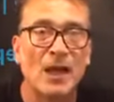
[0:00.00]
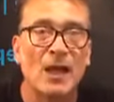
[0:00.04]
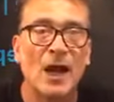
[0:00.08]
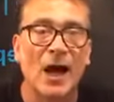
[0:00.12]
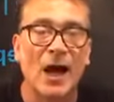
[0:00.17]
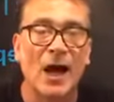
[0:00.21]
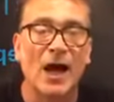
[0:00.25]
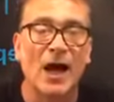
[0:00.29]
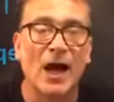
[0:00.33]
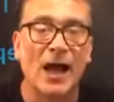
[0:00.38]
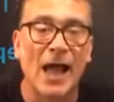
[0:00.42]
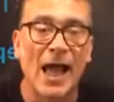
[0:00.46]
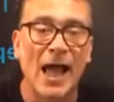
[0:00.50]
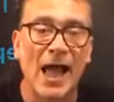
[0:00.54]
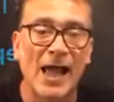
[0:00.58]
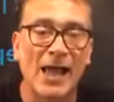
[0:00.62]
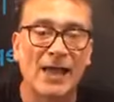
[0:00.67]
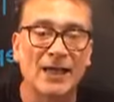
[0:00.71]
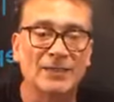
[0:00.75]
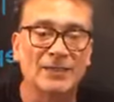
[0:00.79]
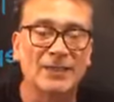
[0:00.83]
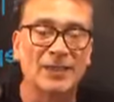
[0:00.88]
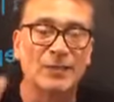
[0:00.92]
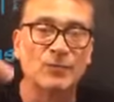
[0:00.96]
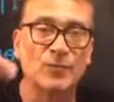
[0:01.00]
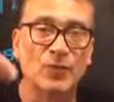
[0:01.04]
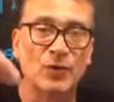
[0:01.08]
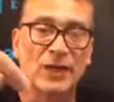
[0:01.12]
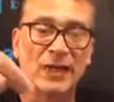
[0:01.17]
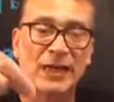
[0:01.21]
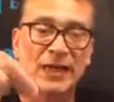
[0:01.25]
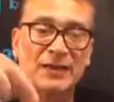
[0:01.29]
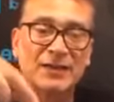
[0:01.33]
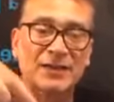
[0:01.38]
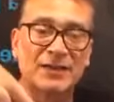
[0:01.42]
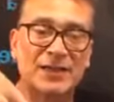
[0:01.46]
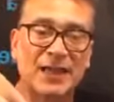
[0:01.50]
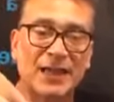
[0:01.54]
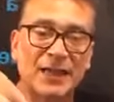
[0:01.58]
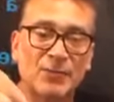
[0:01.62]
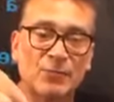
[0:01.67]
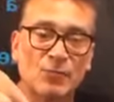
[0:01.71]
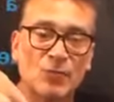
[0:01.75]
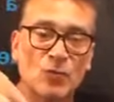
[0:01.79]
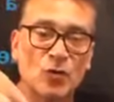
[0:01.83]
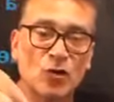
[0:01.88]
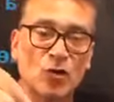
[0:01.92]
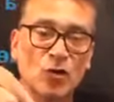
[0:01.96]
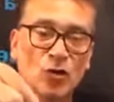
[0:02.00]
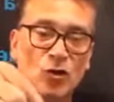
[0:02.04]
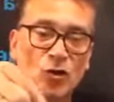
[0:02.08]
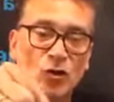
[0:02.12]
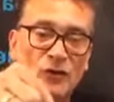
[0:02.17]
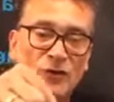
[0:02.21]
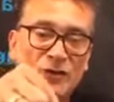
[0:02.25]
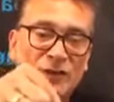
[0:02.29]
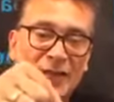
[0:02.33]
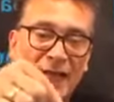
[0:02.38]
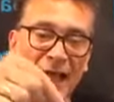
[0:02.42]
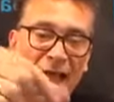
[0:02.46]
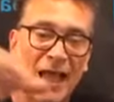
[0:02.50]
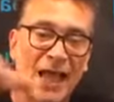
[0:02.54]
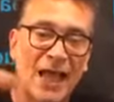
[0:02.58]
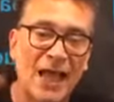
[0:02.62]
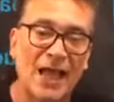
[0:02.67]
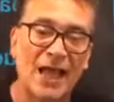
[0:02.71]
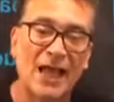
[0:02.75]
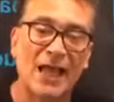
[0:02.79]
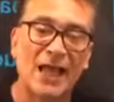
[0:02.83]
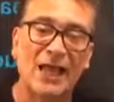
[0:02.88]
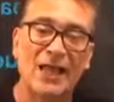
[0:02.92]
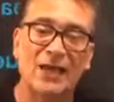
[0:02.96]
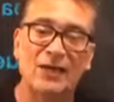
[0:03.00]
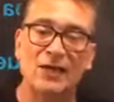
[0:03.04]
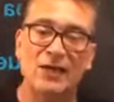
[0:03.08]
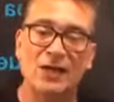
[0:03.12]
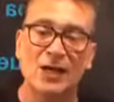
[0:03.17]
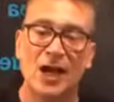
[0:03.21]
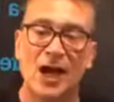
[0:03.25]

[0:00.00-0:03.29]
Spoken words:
As it breathes, it moves a